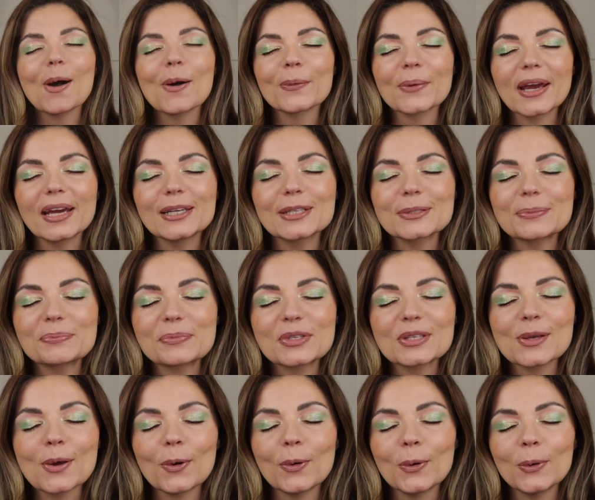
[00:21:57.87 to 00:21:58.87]
All right,
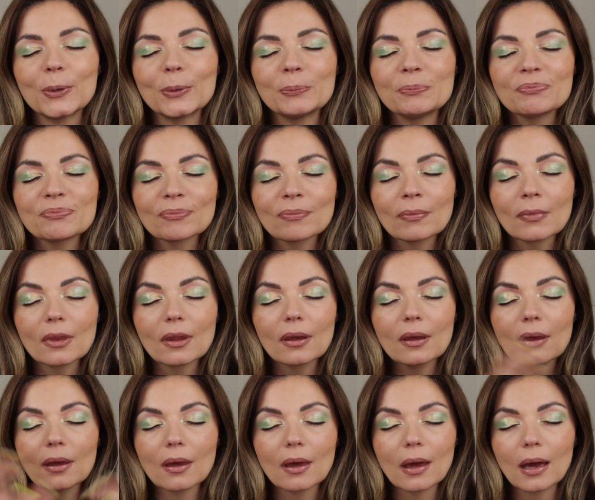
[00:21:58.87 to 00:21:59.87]
so
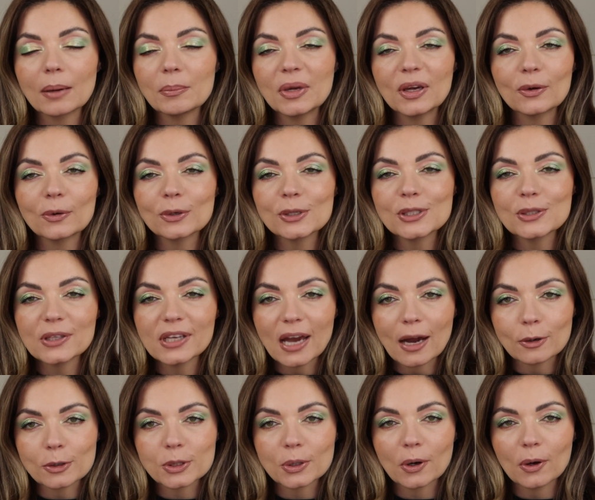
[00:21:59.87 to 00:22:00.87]
I'm here to do the
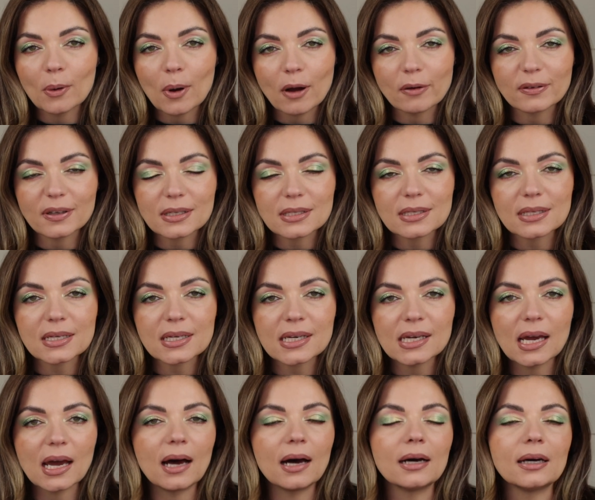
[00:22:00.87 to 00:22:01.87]
outro,
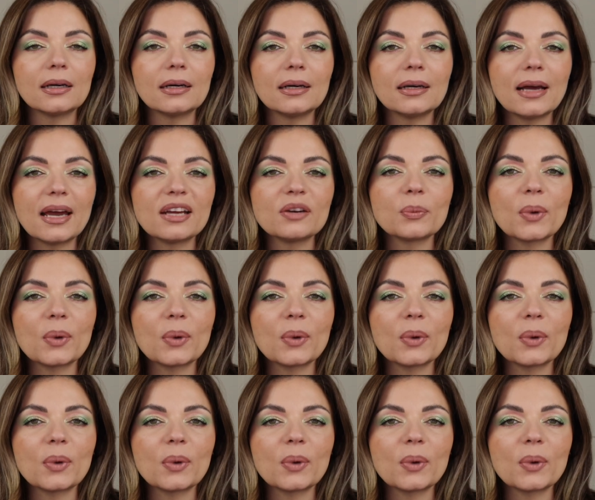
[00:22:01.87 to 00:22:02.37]
obviously, uh, and